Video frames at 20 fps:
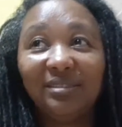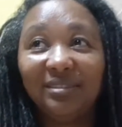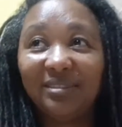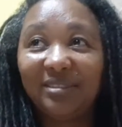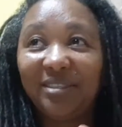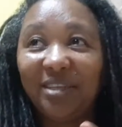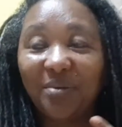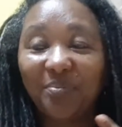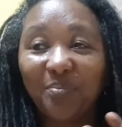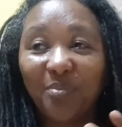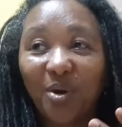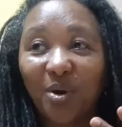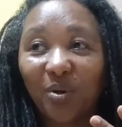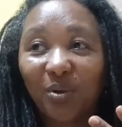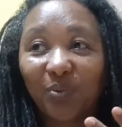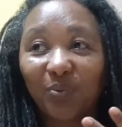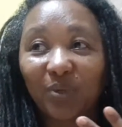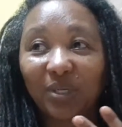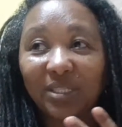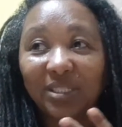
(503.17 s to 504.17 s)
your
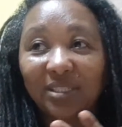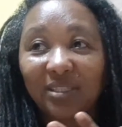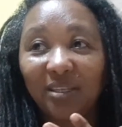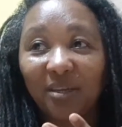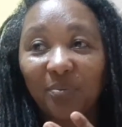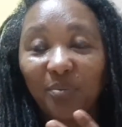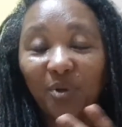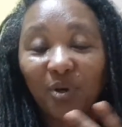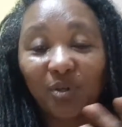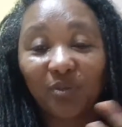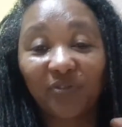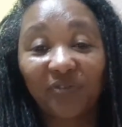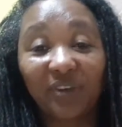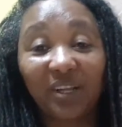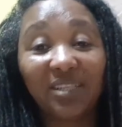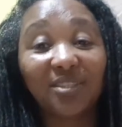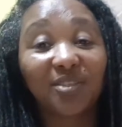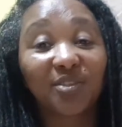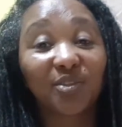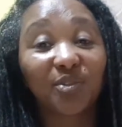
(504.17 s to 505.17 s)
mouth
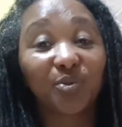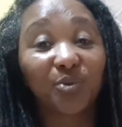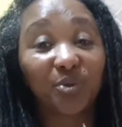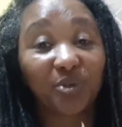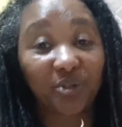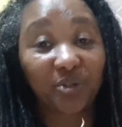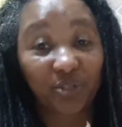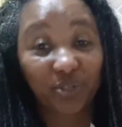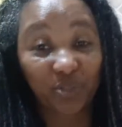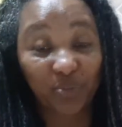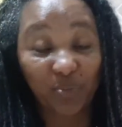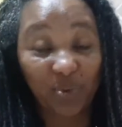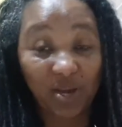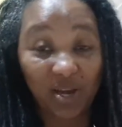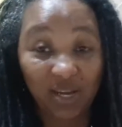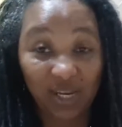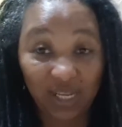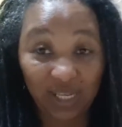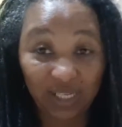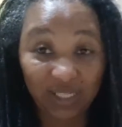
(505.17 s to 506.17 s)
felt sore, to be
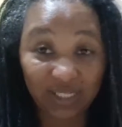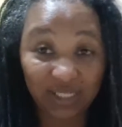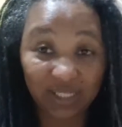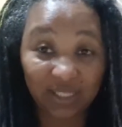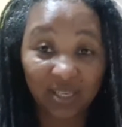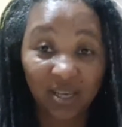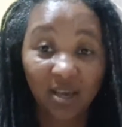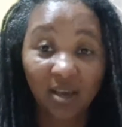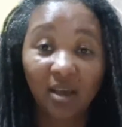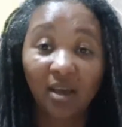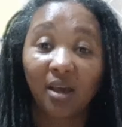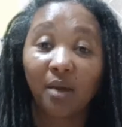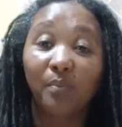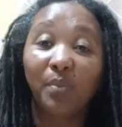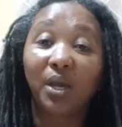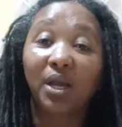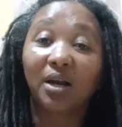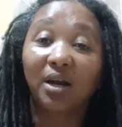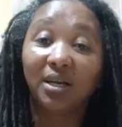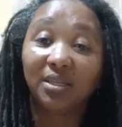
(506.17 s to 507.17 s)
honest,
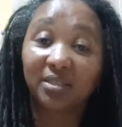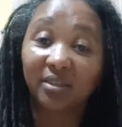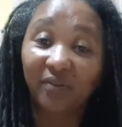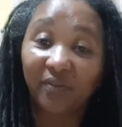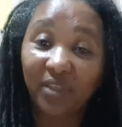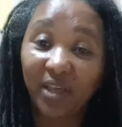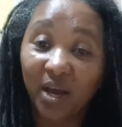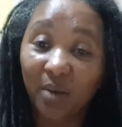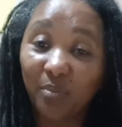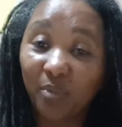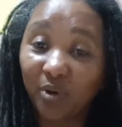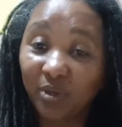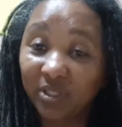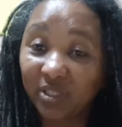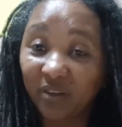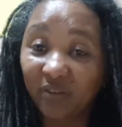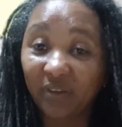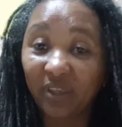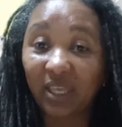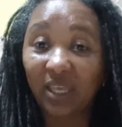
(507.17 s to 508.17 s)
because of the amount
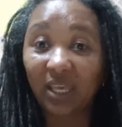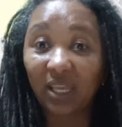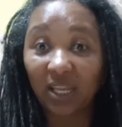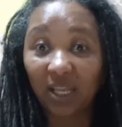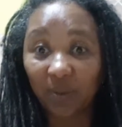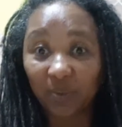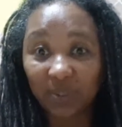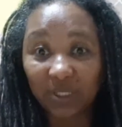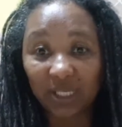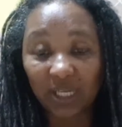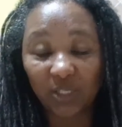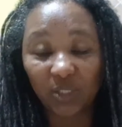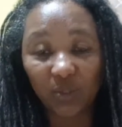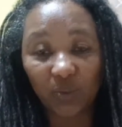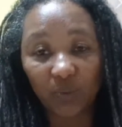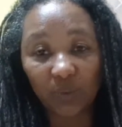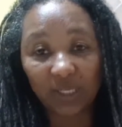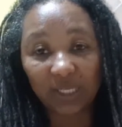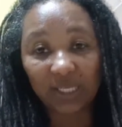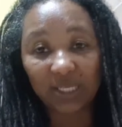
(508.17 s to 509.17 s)
of guineps that you
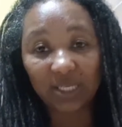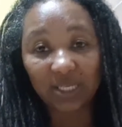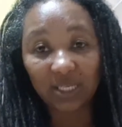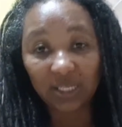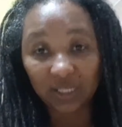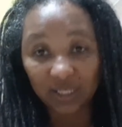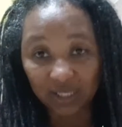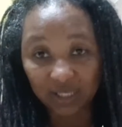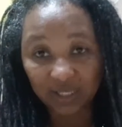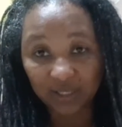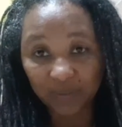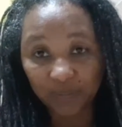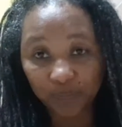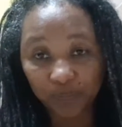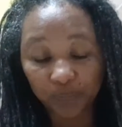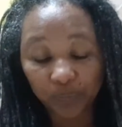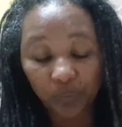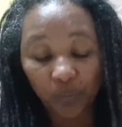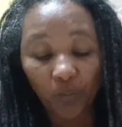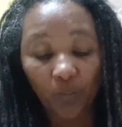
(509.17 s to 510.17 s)
would eat.
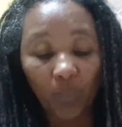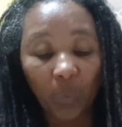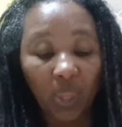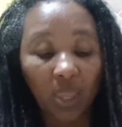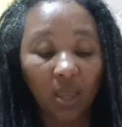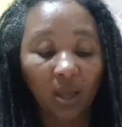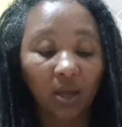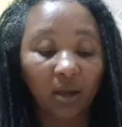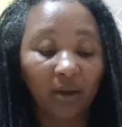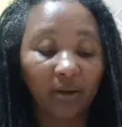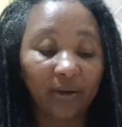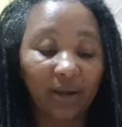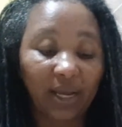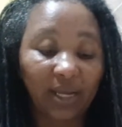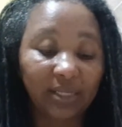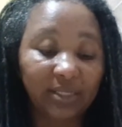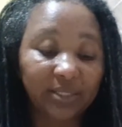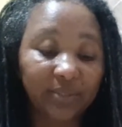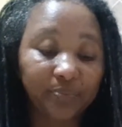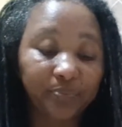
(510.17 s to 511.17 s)

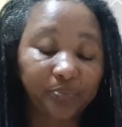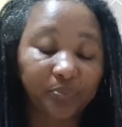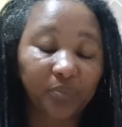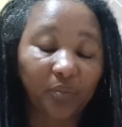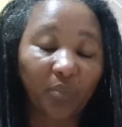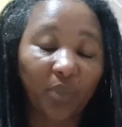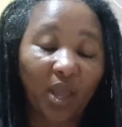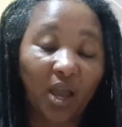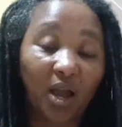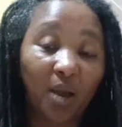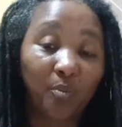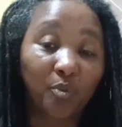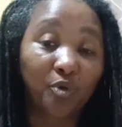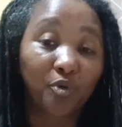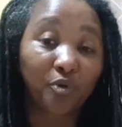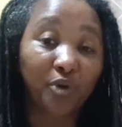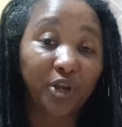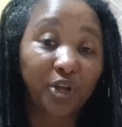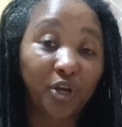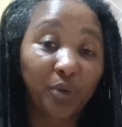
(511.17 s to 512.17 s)
Alright.
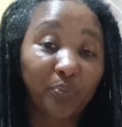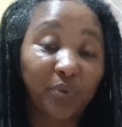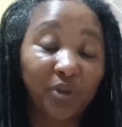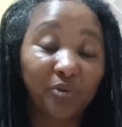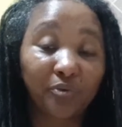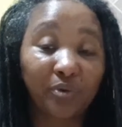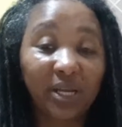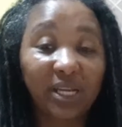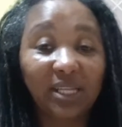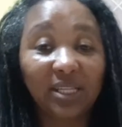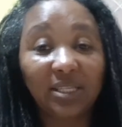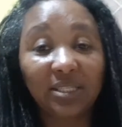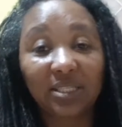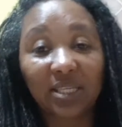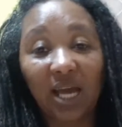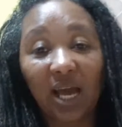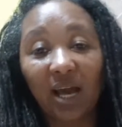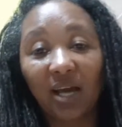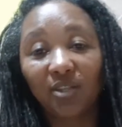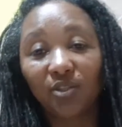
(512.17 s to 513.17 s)
Growing up in Red Hills,
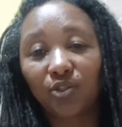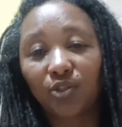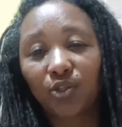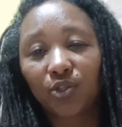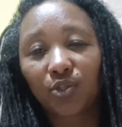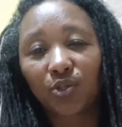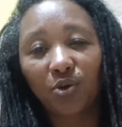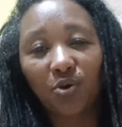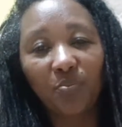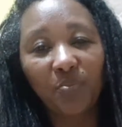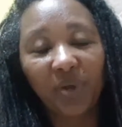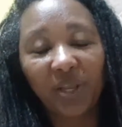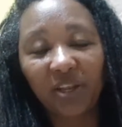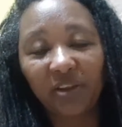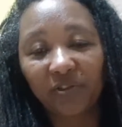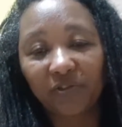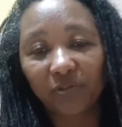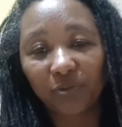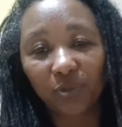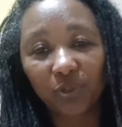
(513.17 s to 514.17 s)
I had so many
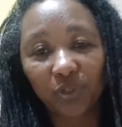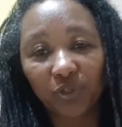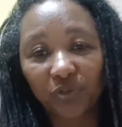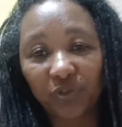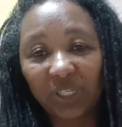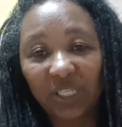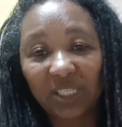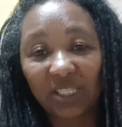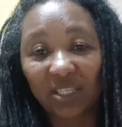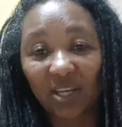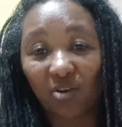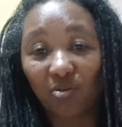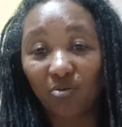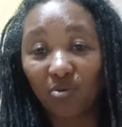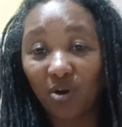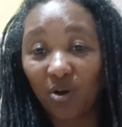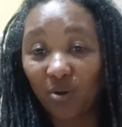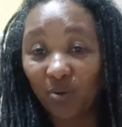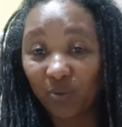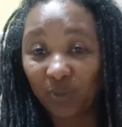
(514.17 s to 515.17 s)
fruit trees
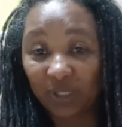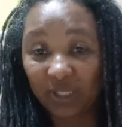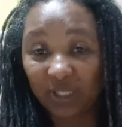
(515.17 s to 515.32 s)
around,